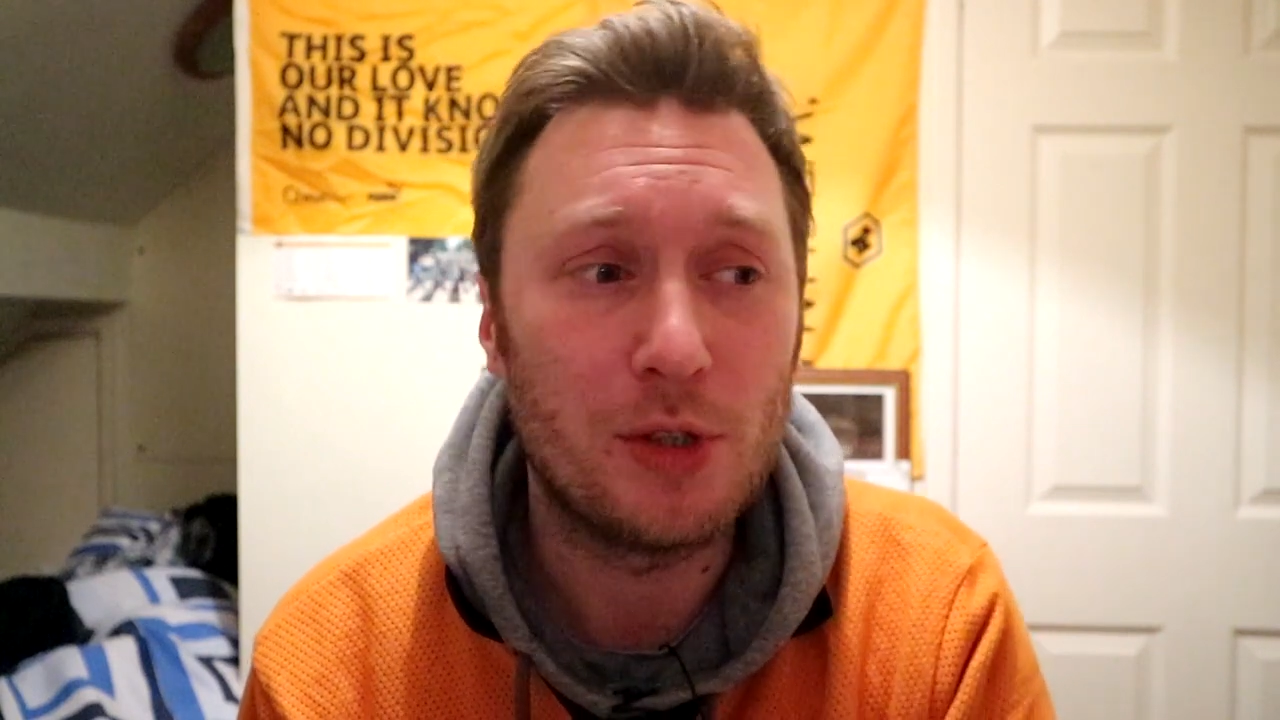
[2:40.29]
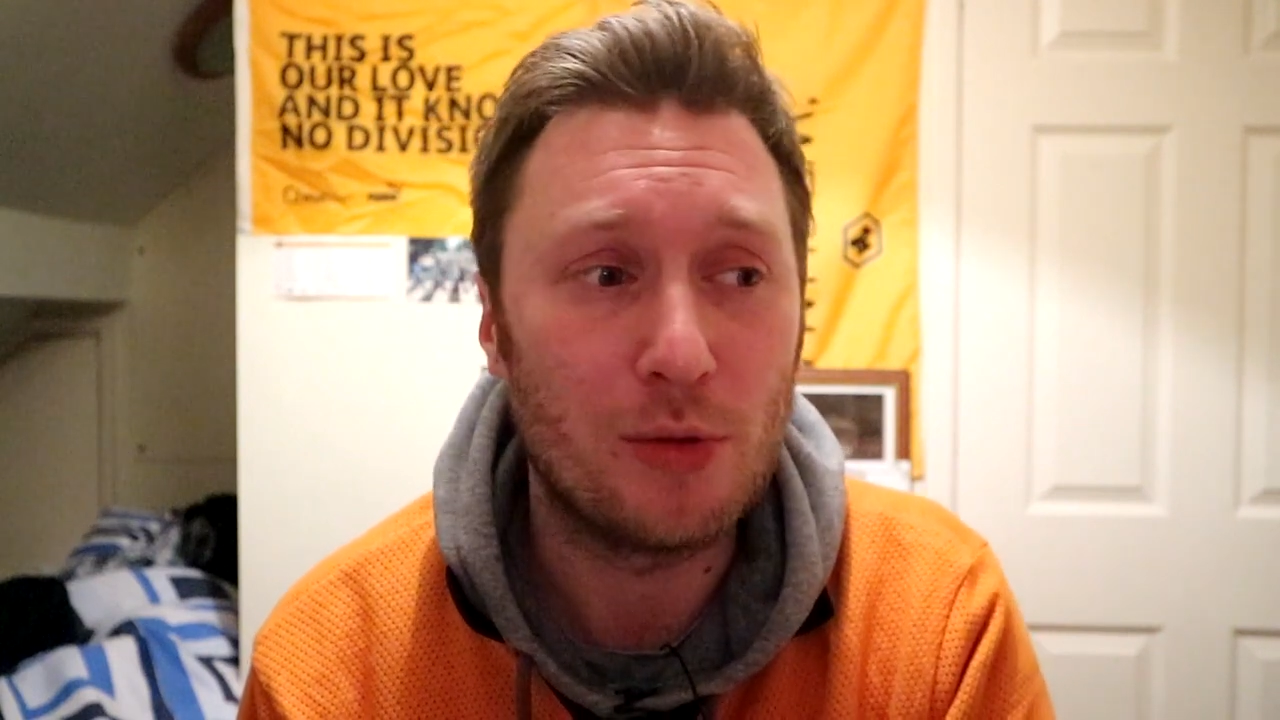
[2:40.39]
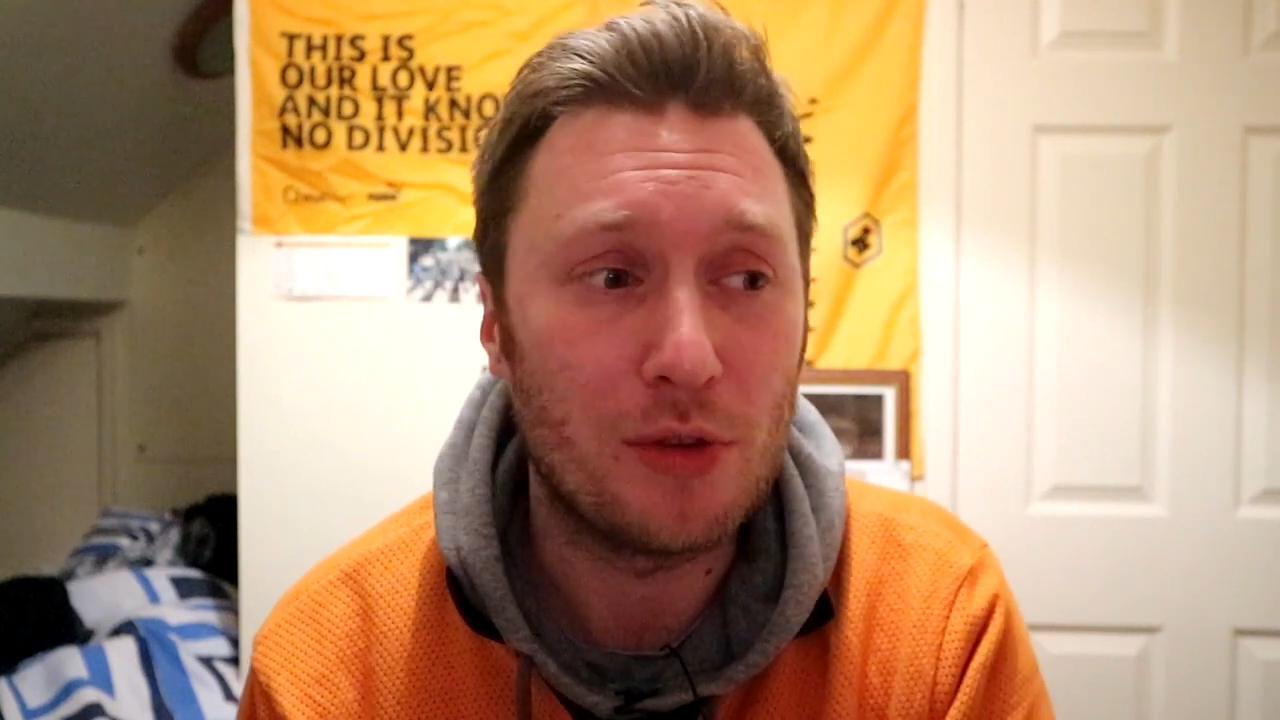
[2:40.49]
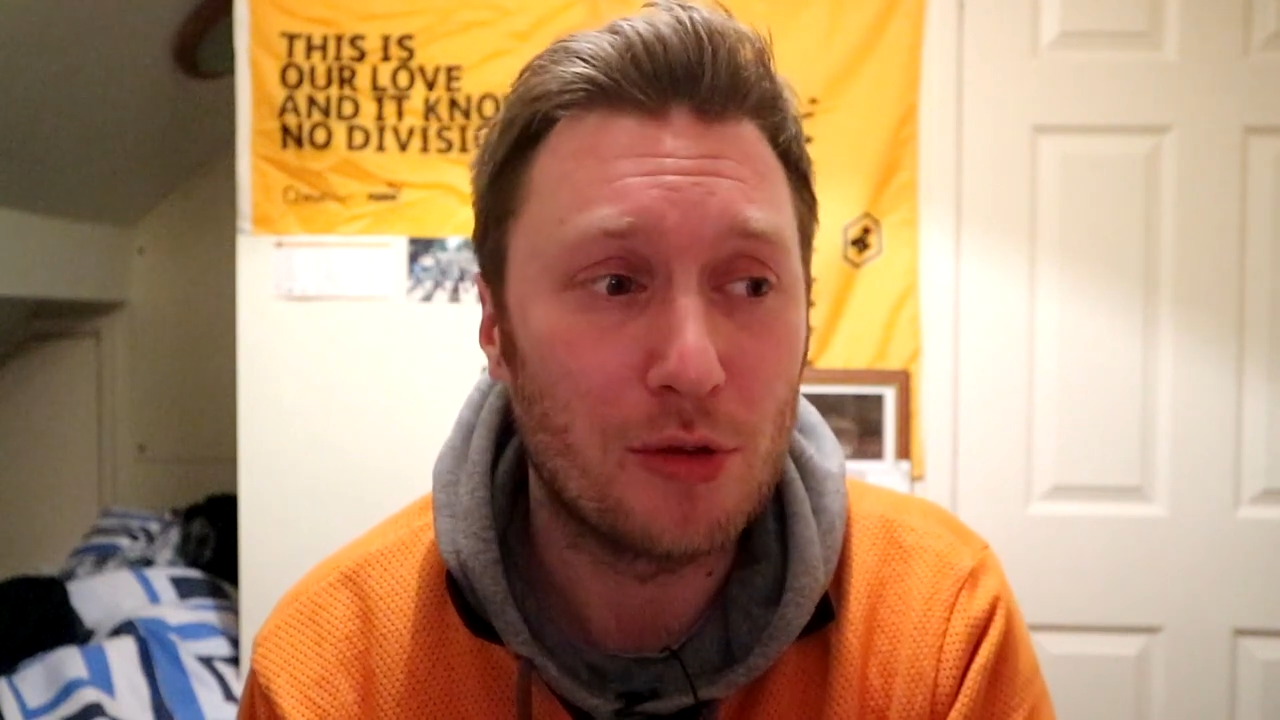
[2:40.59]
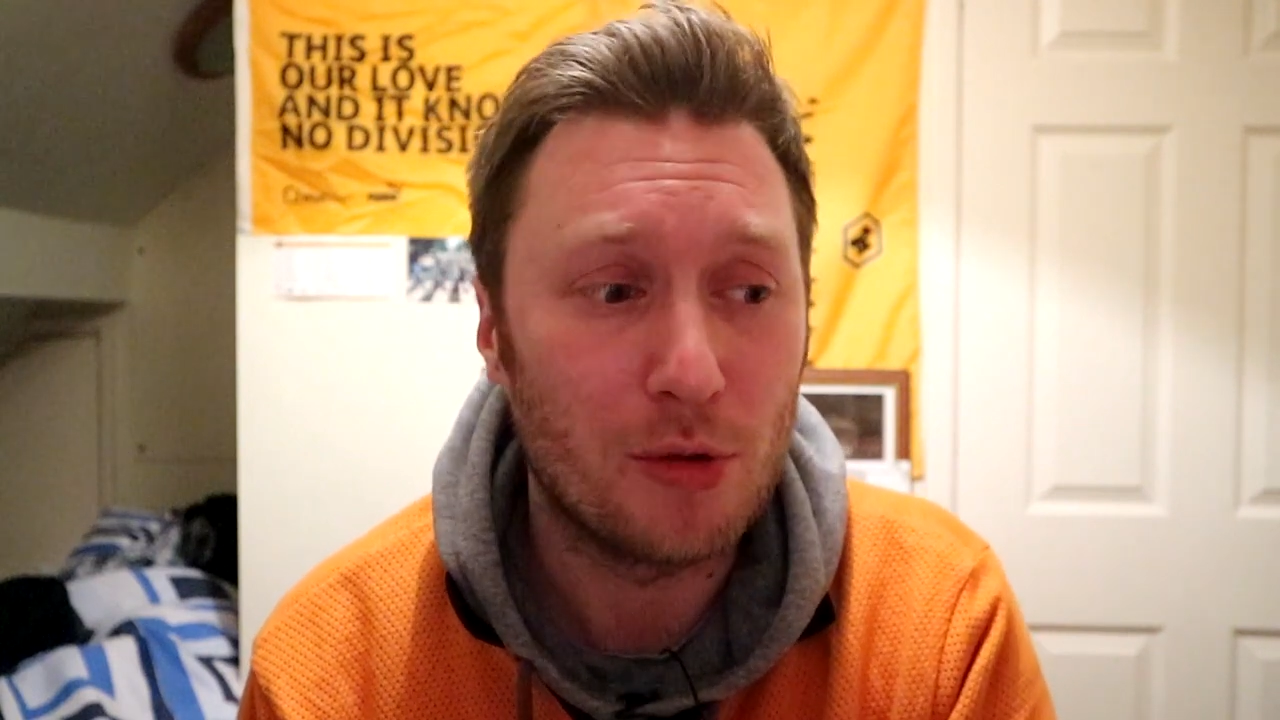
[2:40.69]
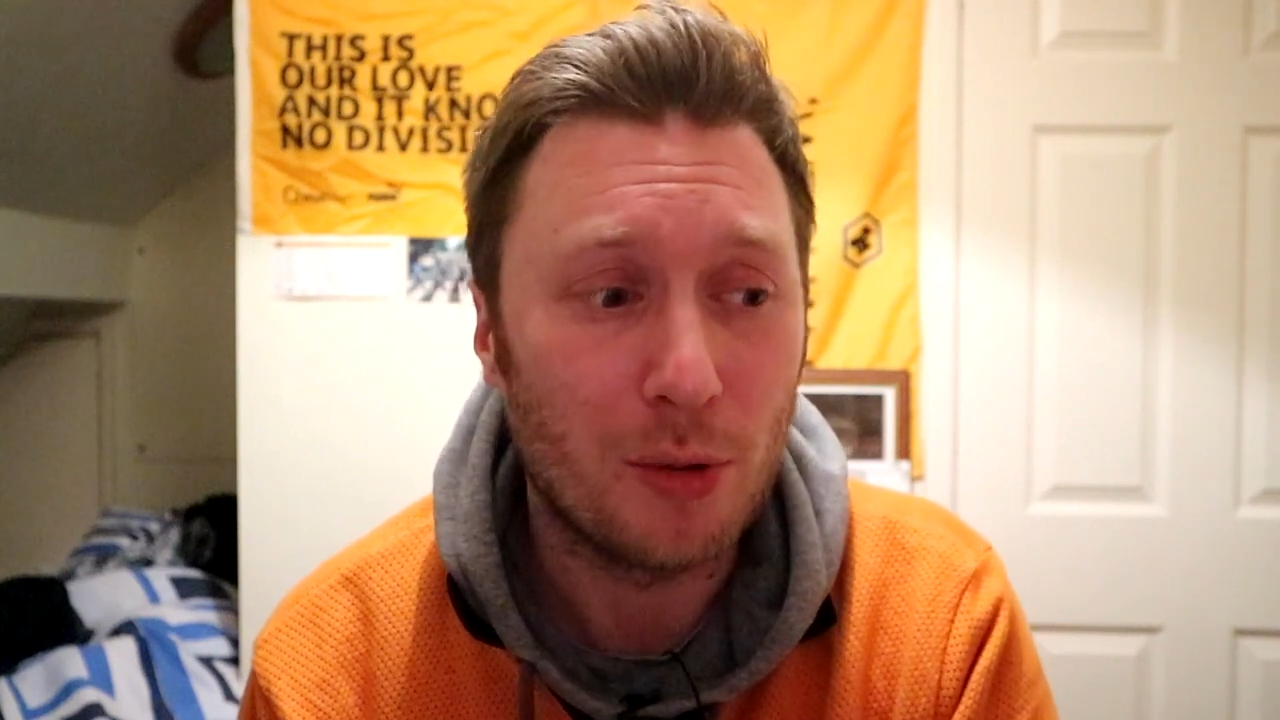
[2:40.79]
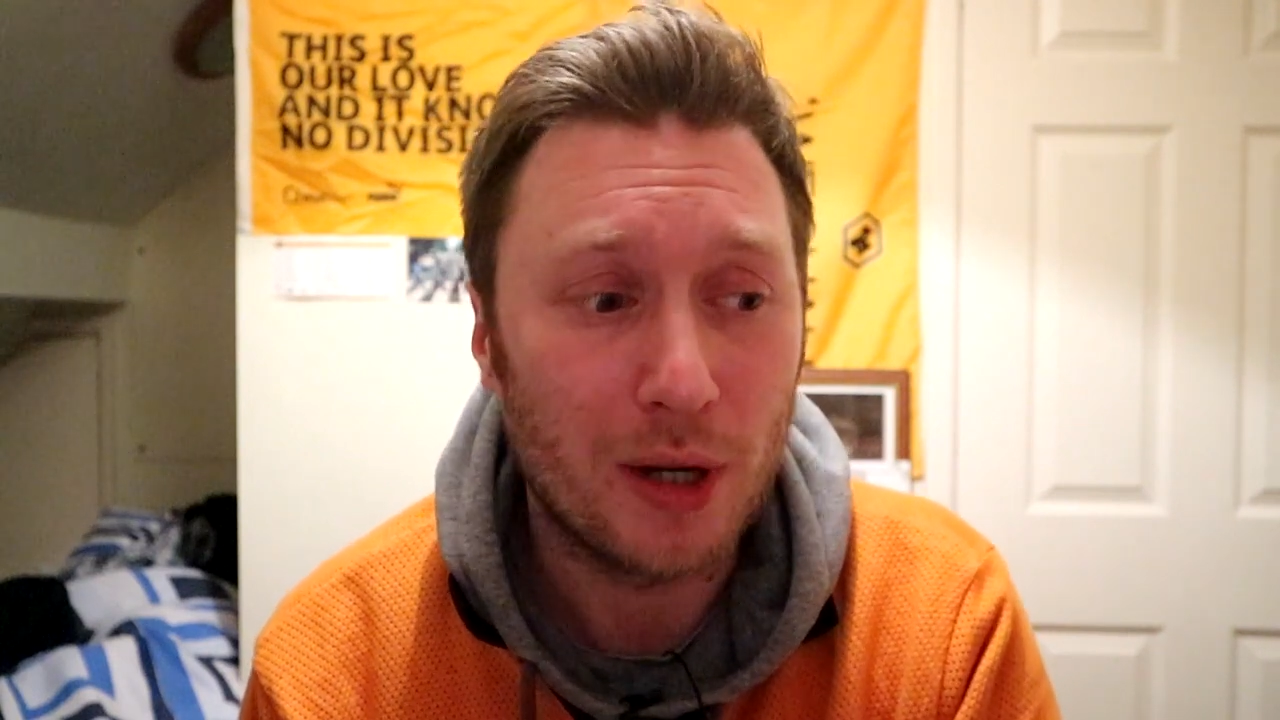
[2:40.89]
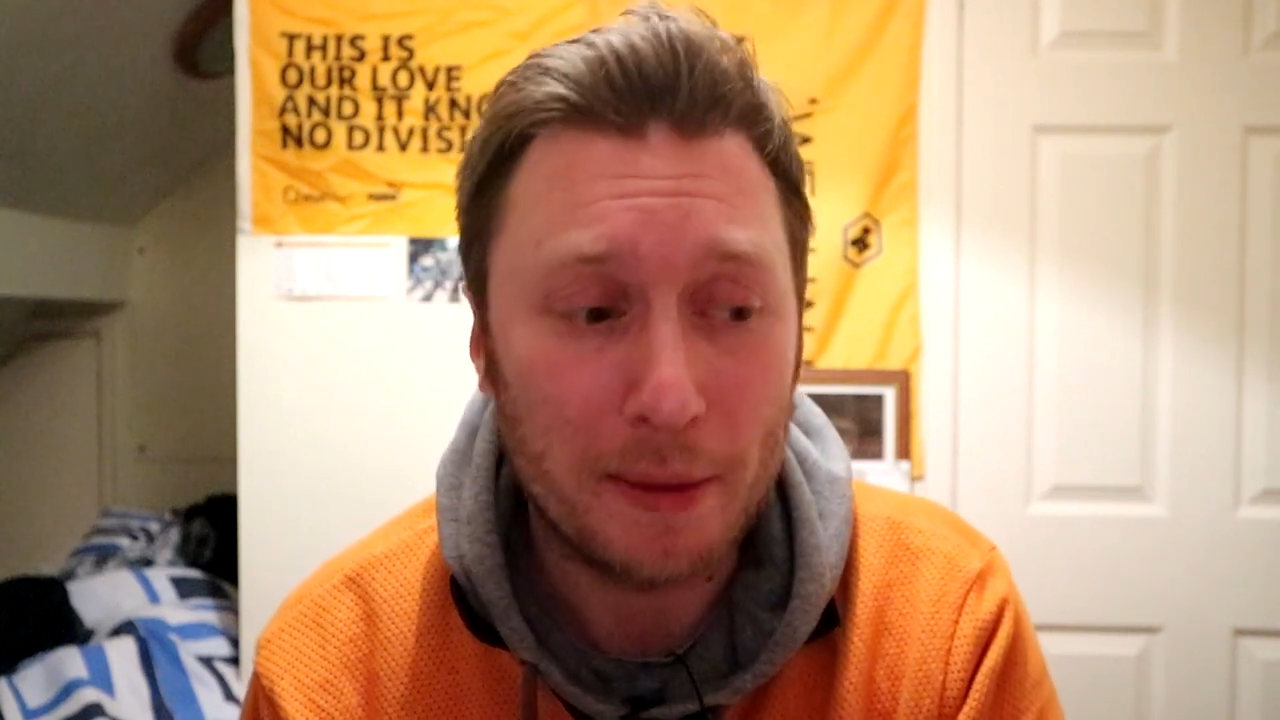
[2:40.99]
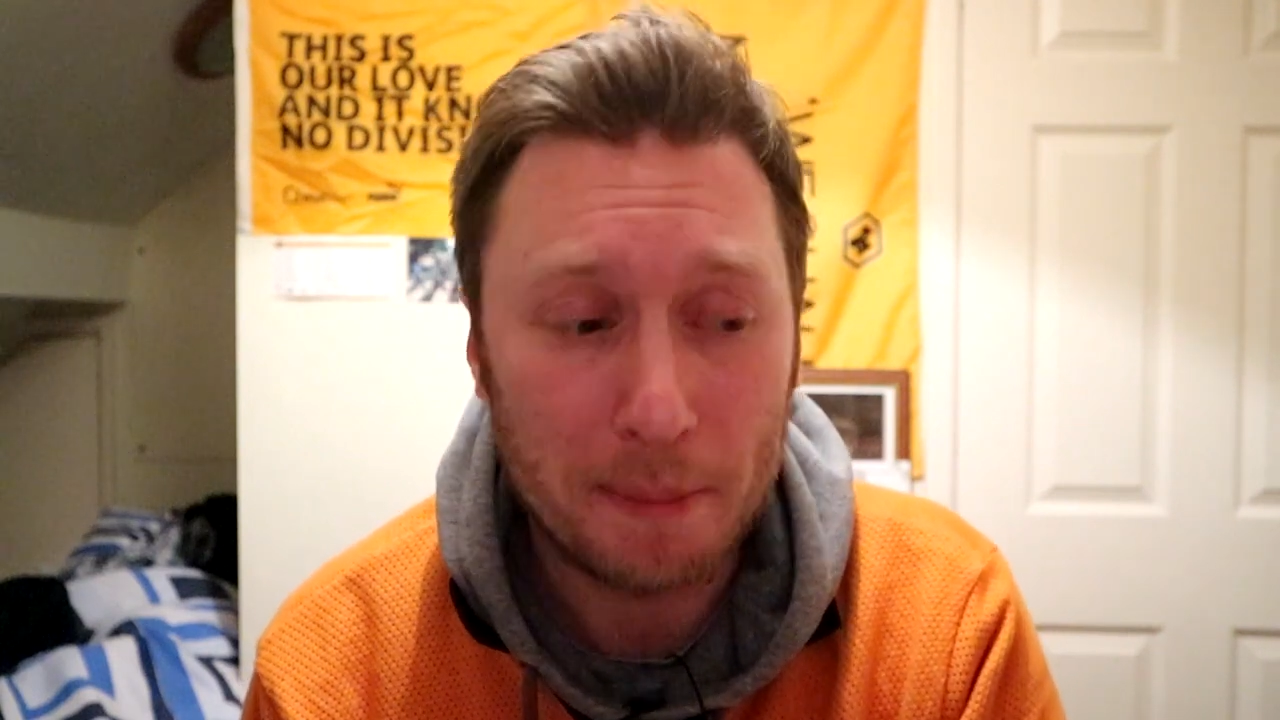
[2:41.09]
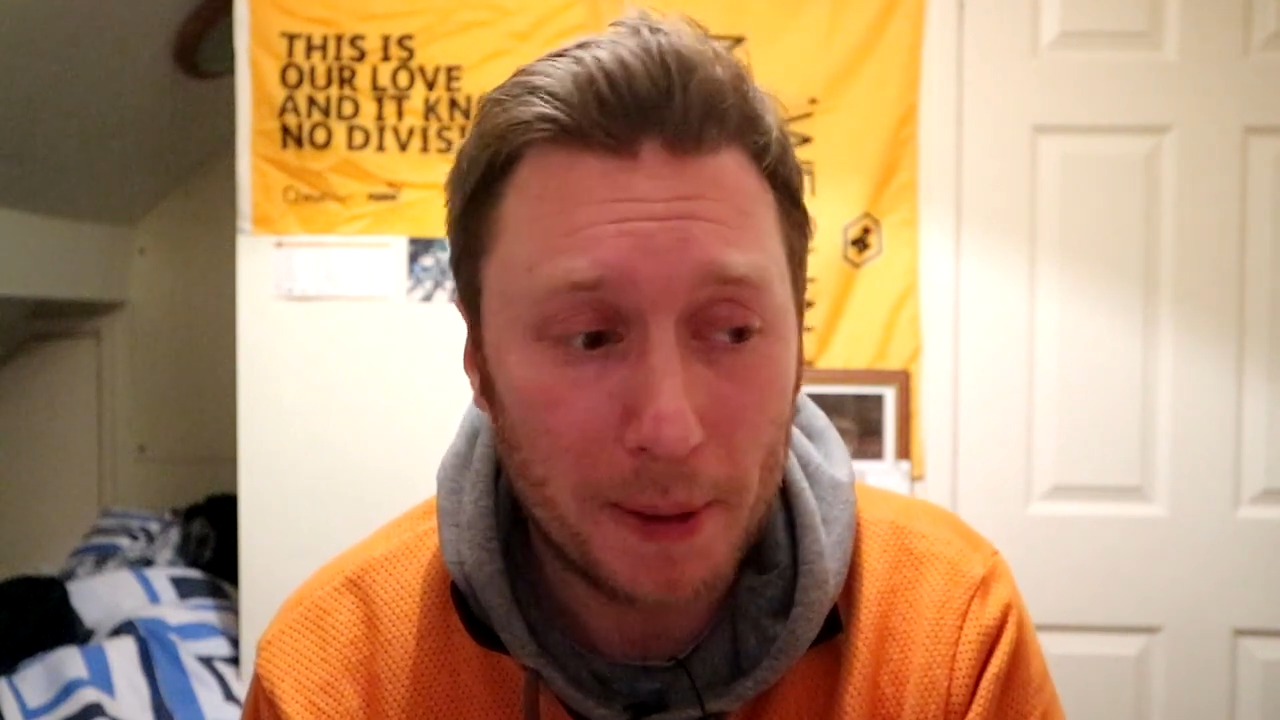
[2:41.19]
which we threw
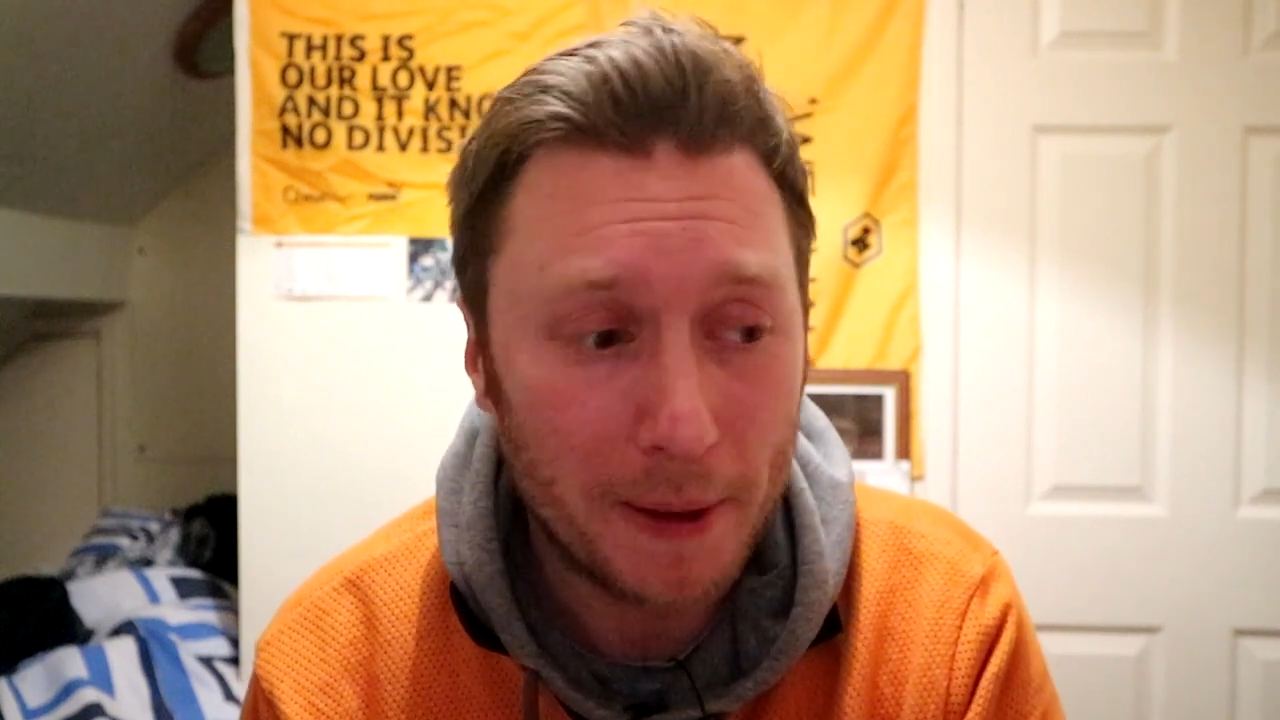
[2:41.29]
away.